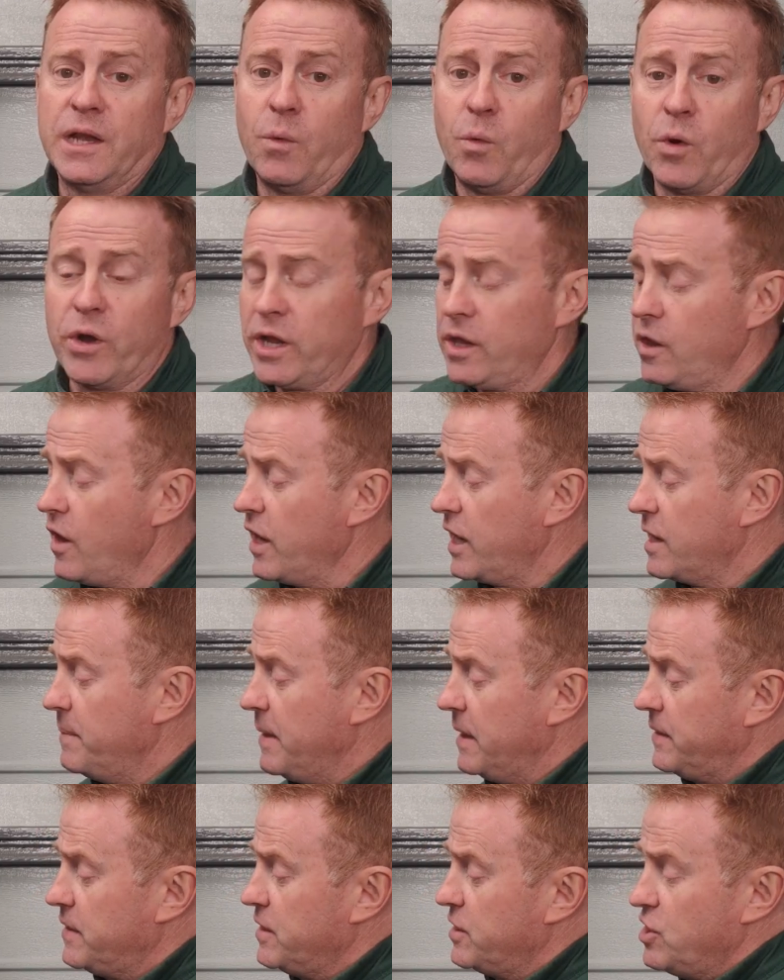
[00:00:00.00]
Now what I like
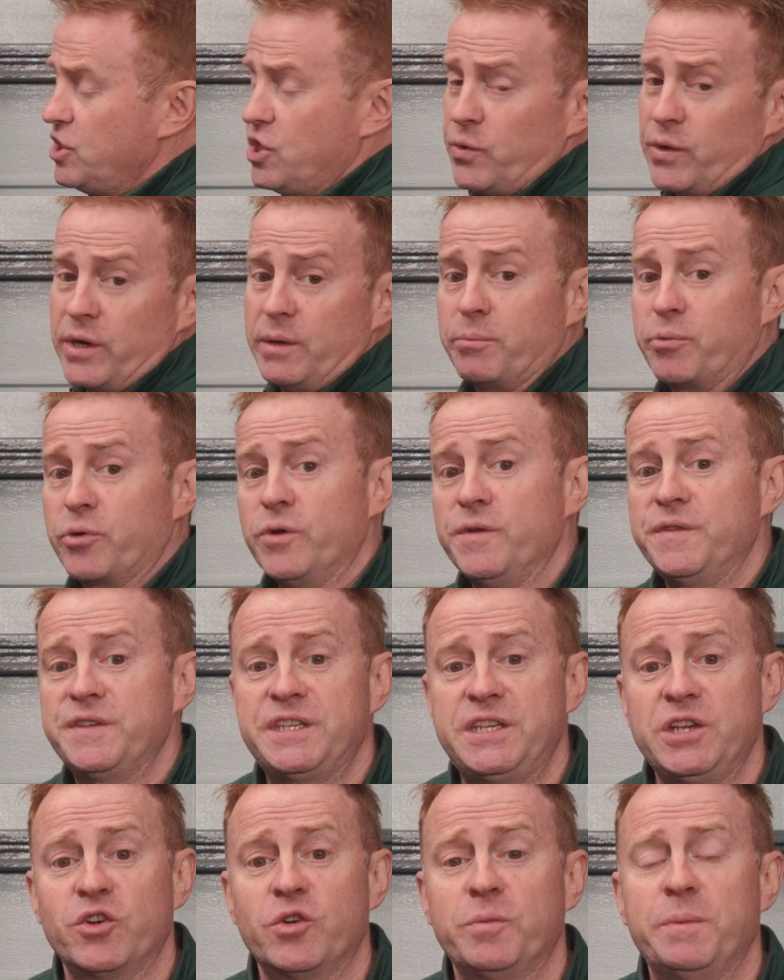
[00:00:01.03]
about this new and improved
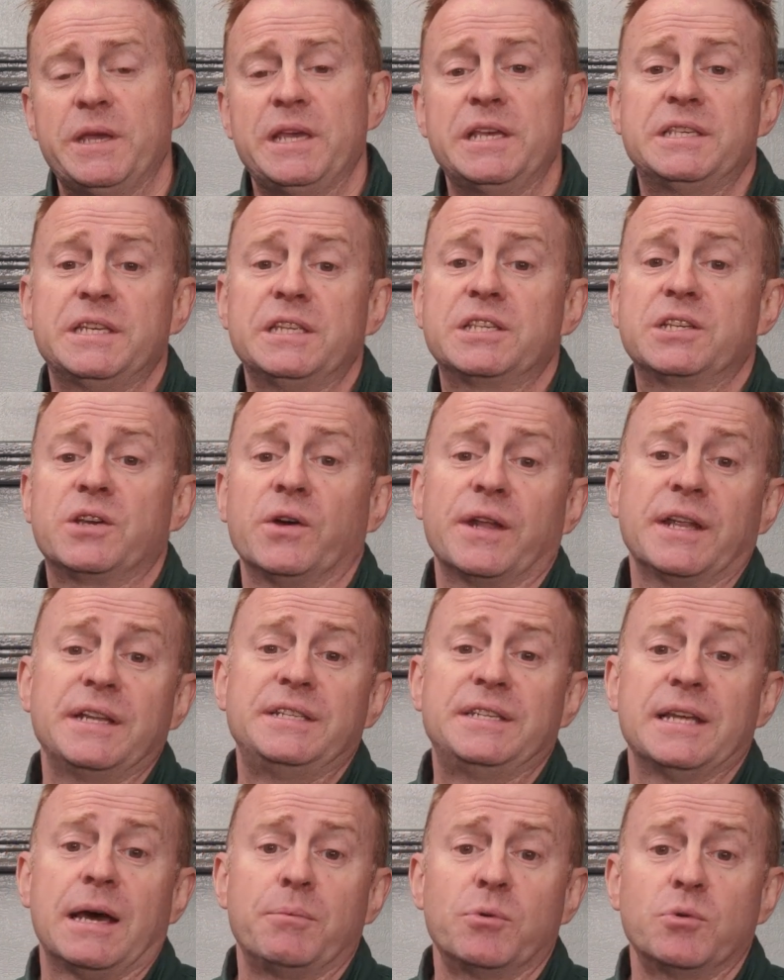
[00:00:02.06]
stirrup is it's got a
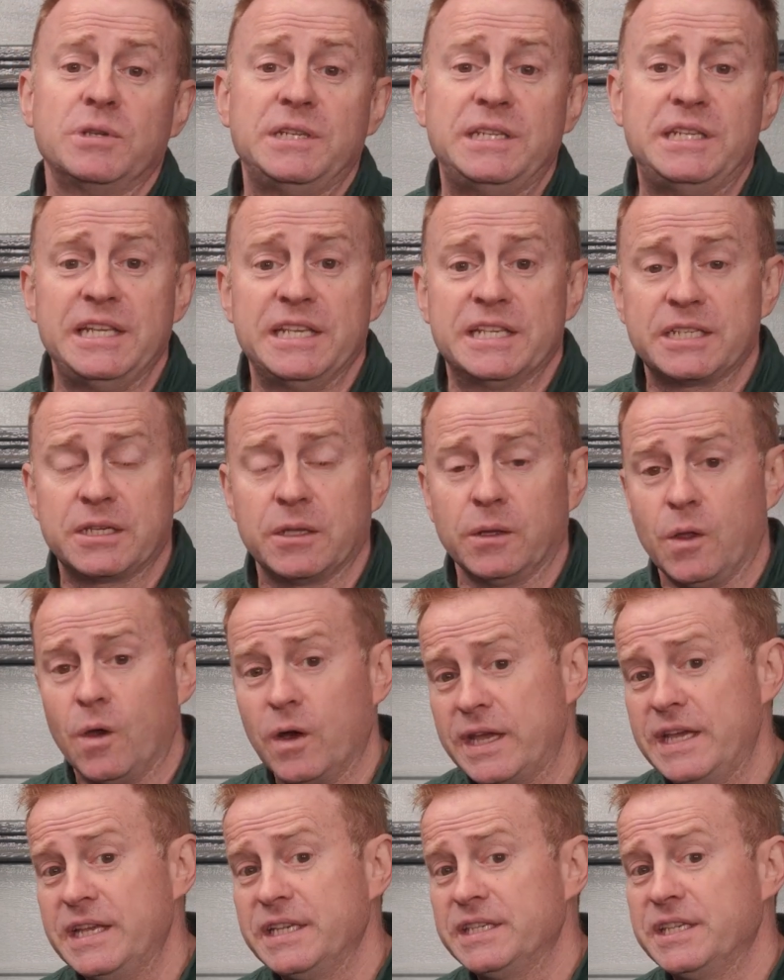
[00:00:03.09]
double disc
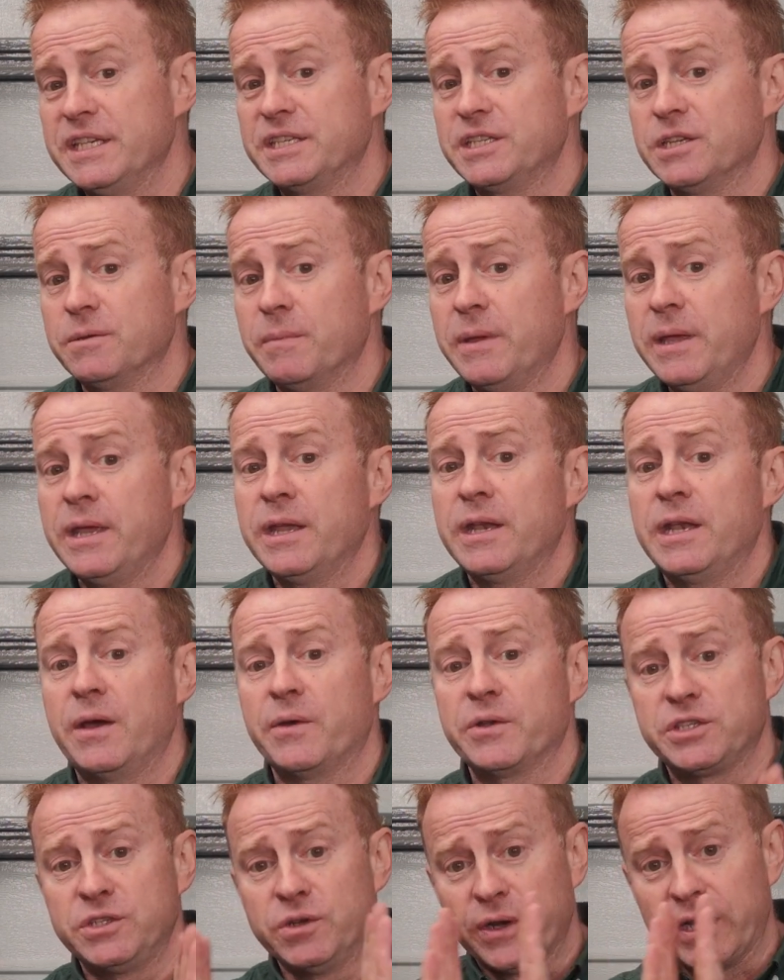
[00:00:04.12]
locking system.
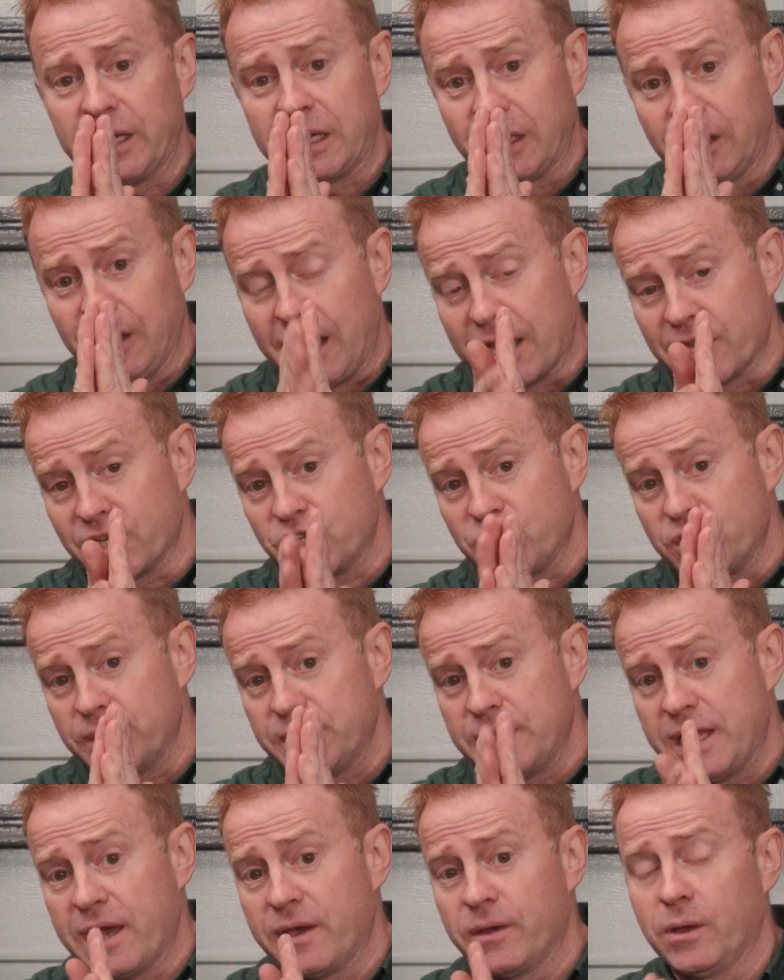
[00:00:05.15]
Now it's not a clutch.
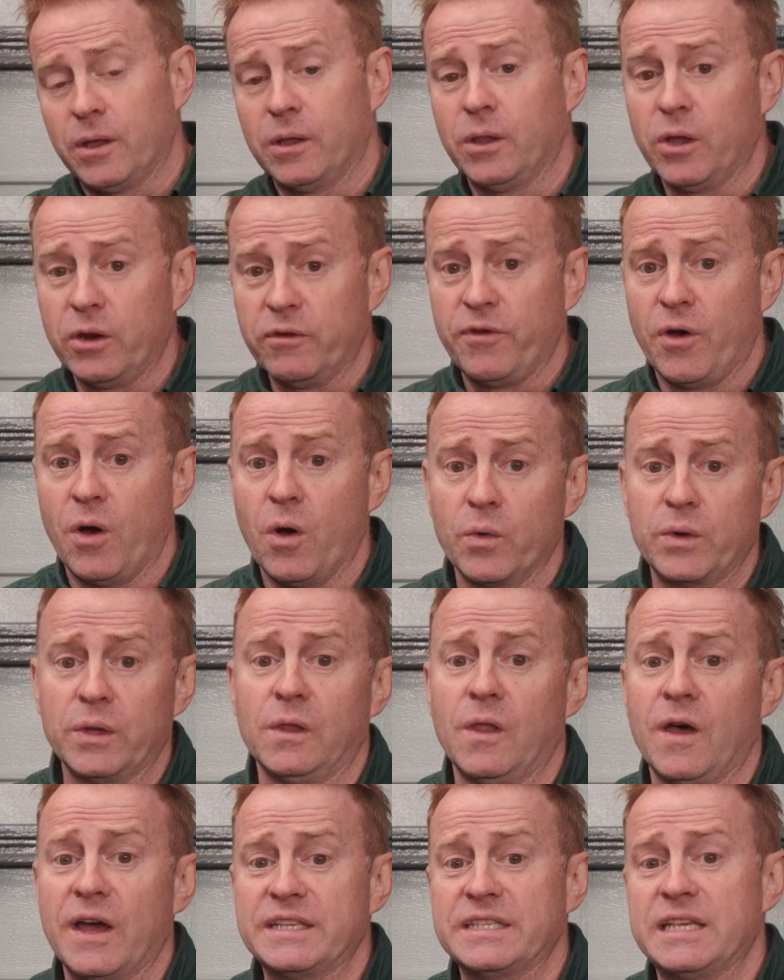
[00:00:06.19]
Now a lot of older
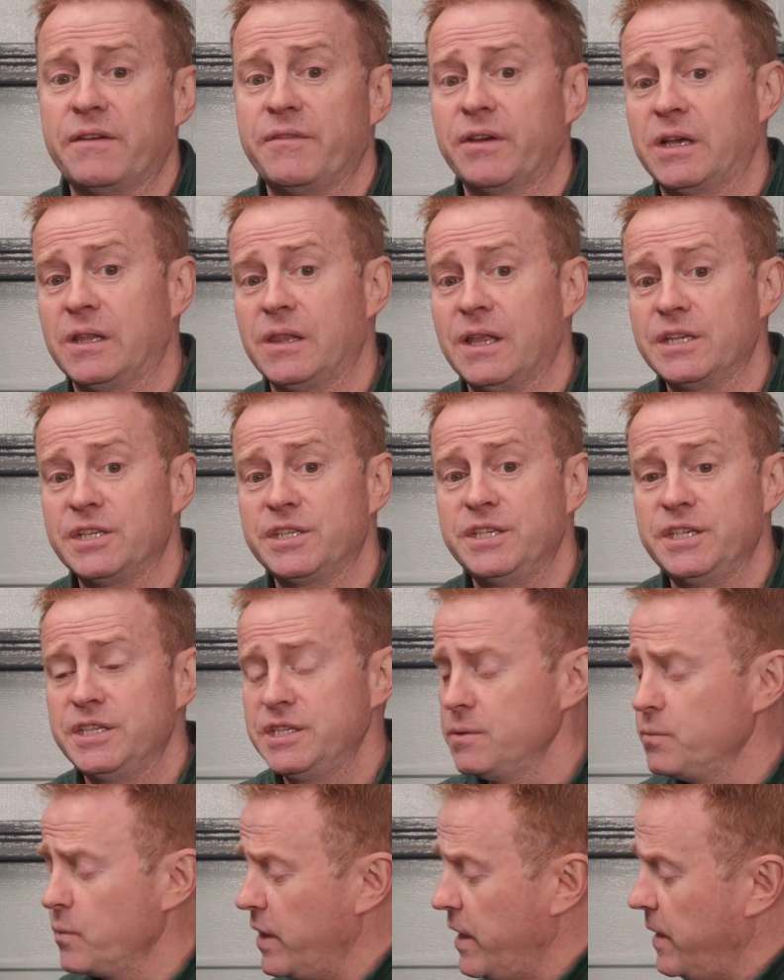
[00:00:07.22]
lights have a clutch
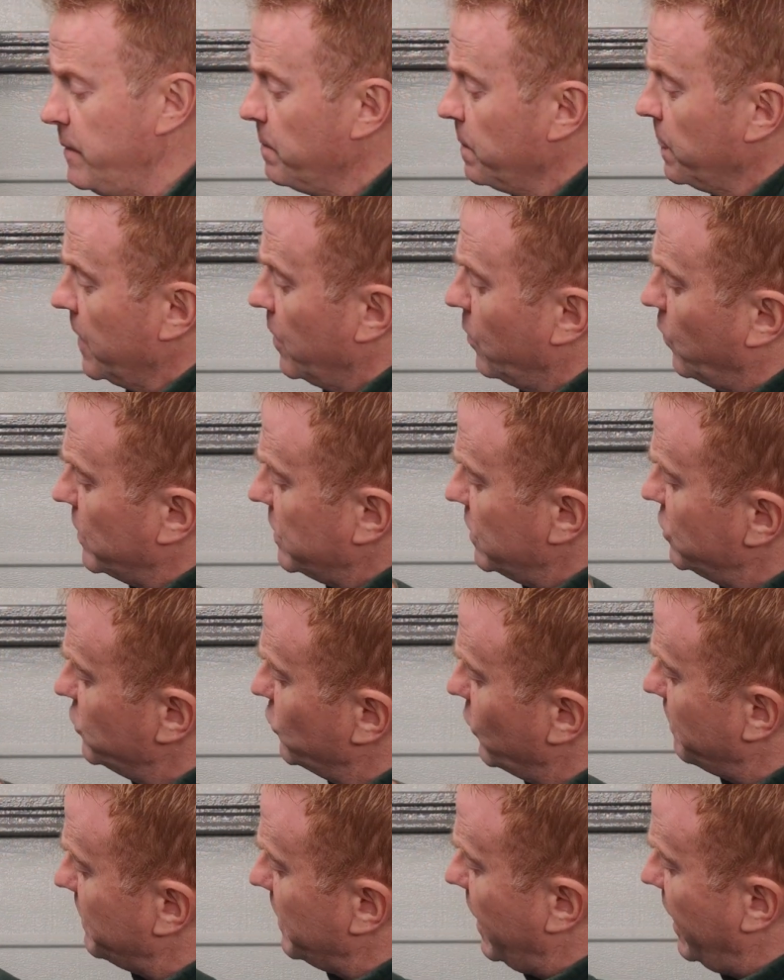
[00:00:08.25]
system where when you
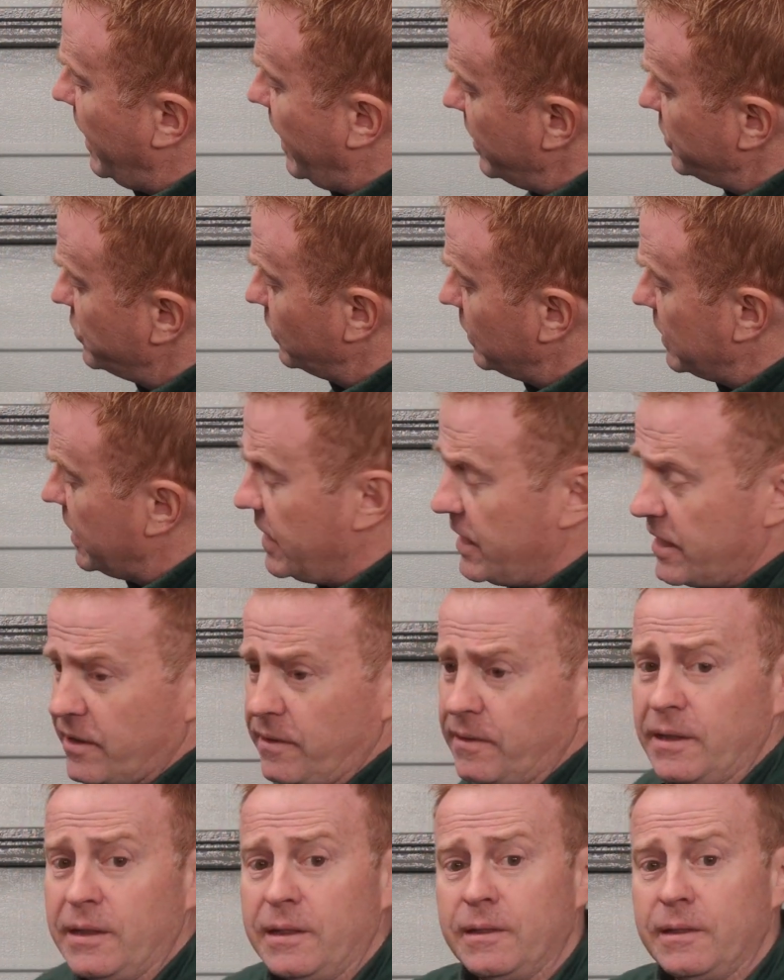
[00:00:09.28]
do up the handle here,